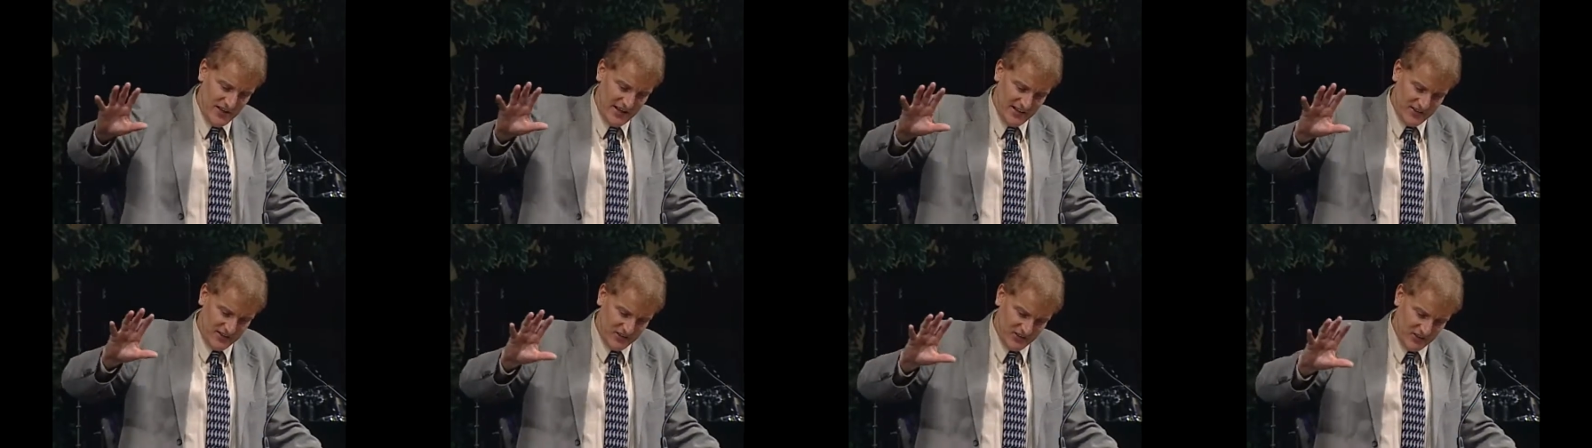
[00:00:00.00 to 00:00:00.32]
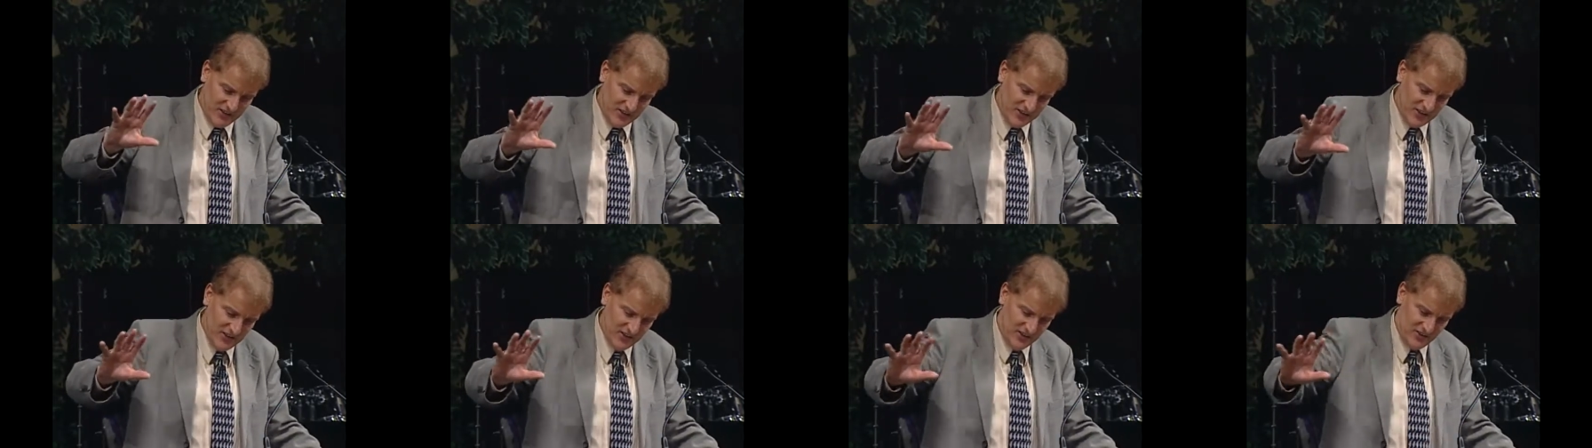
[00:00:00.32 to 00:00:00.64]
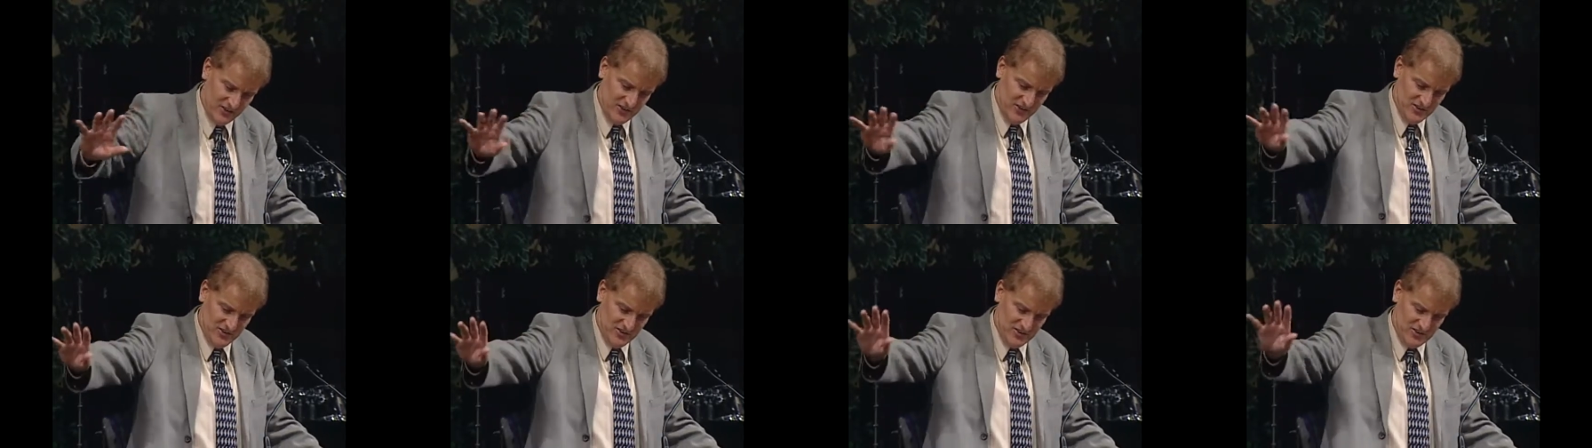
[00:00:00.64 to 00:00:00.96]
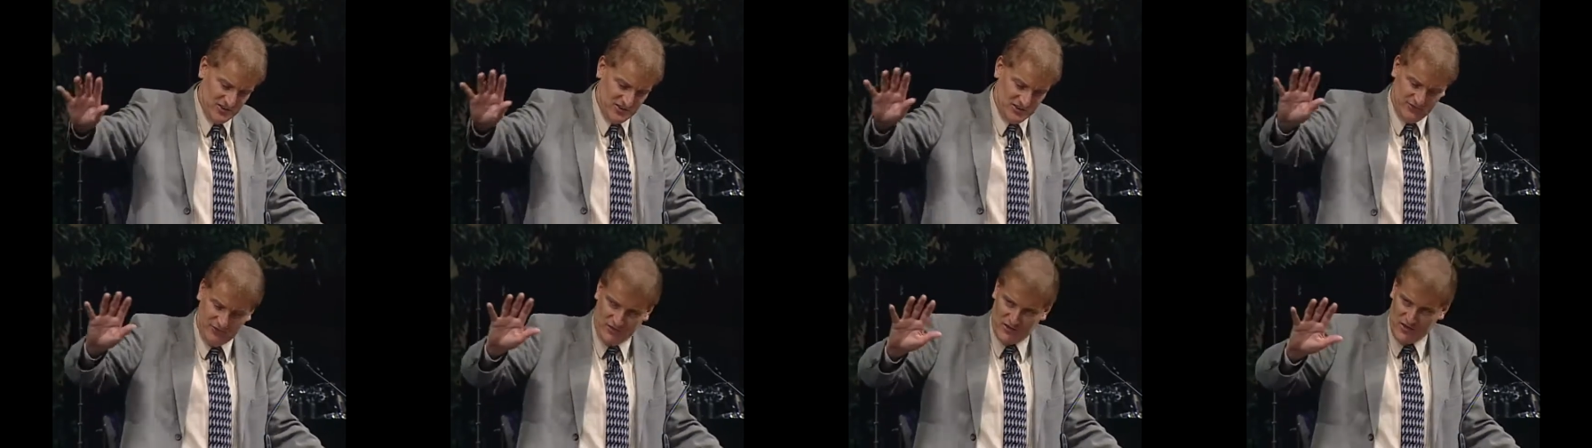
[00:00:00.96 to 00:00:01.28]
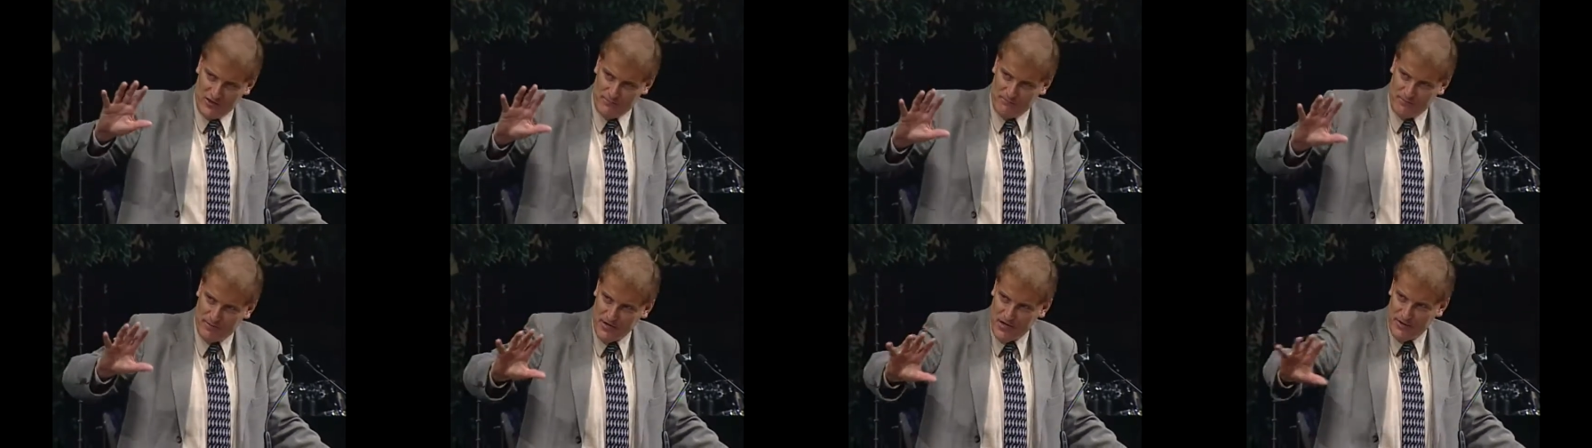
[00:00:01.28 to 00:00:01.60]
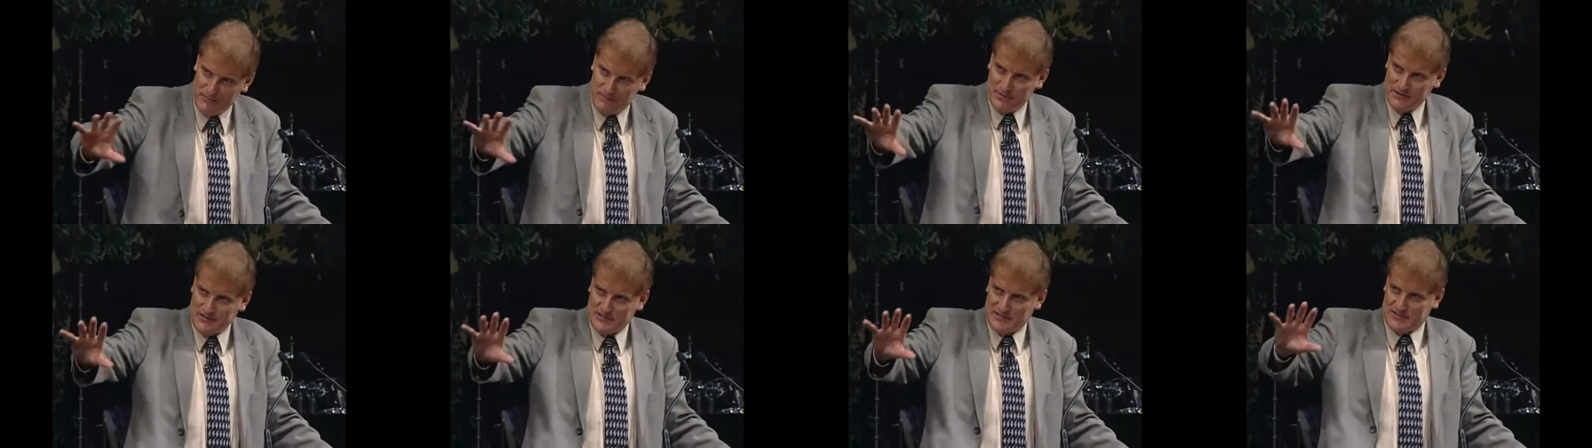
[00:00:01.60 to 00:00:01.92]
excursions for the
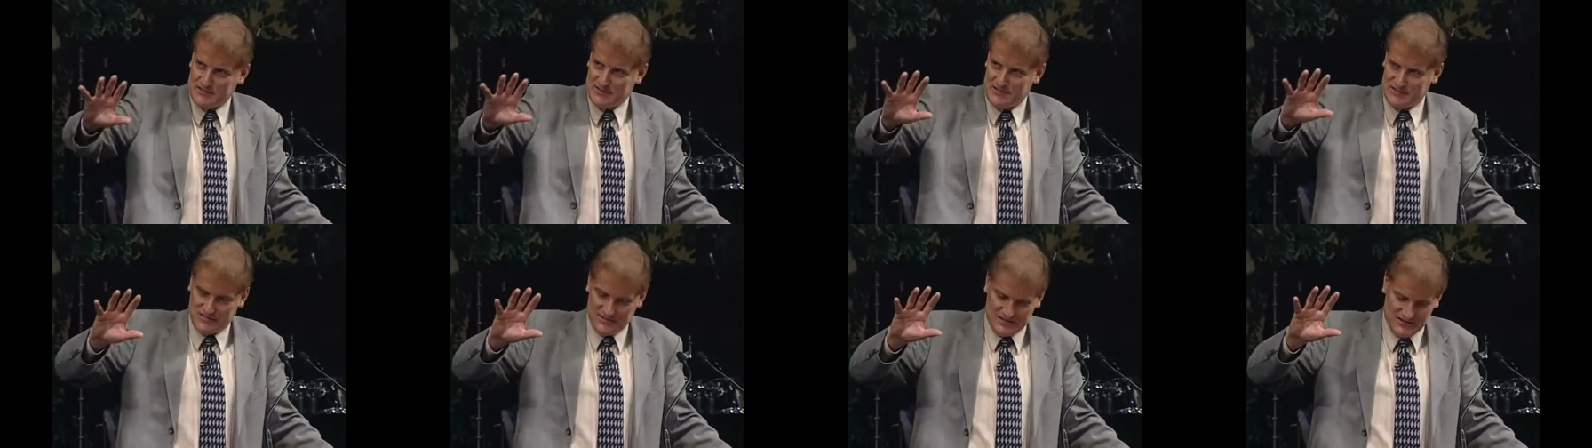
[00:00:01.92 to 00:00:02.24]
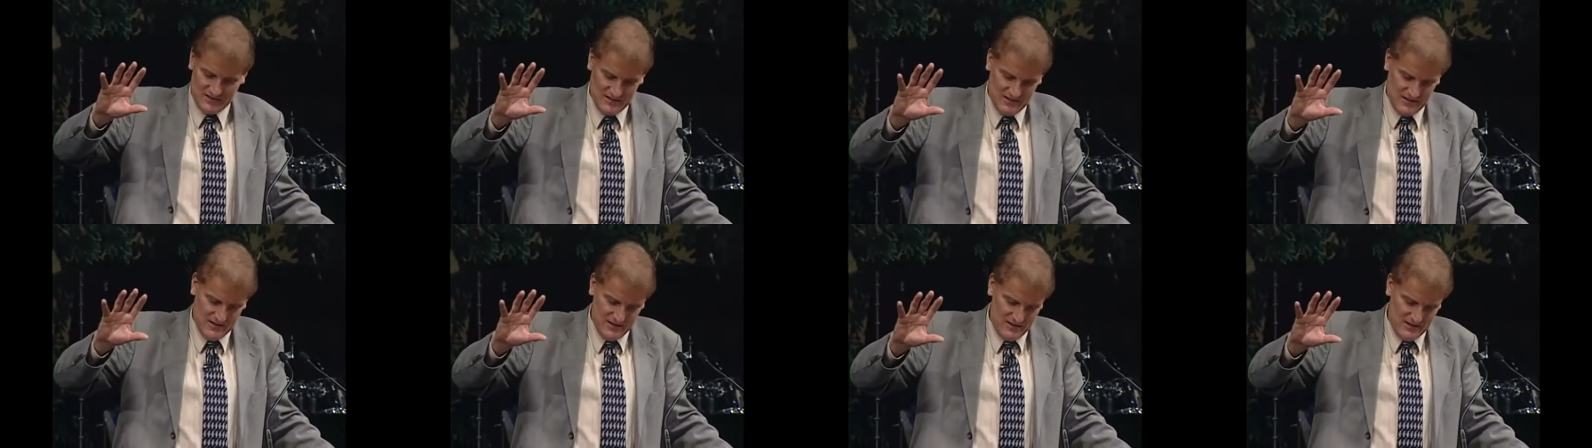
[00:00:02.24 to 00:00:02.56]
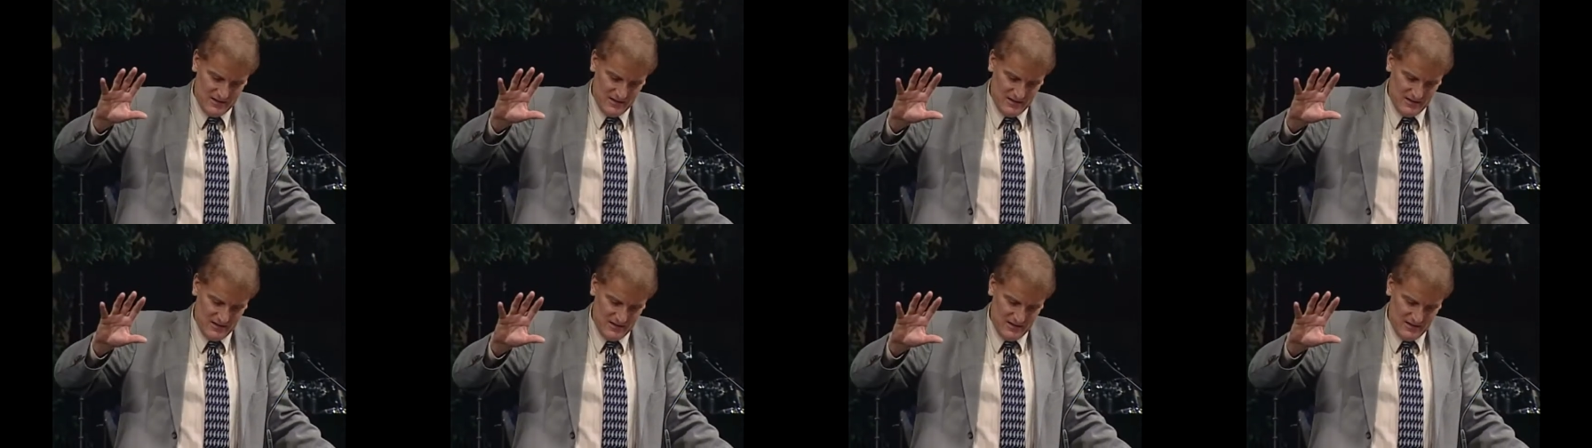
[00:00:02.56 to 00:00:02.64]
purpose